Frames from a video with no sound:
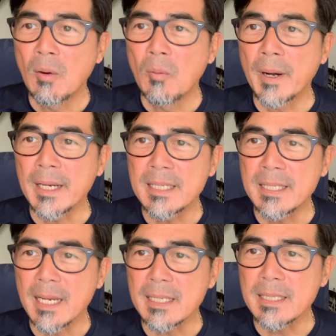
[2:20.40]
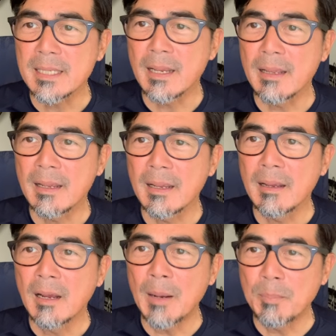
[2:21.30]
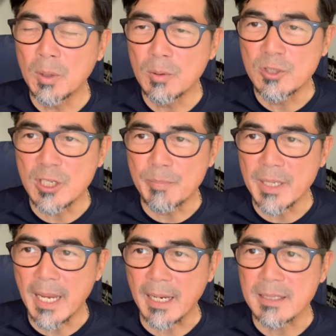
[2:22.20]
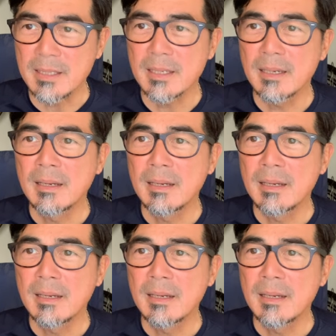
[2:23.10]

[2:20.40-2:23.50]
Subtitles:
where it says Upload GPX.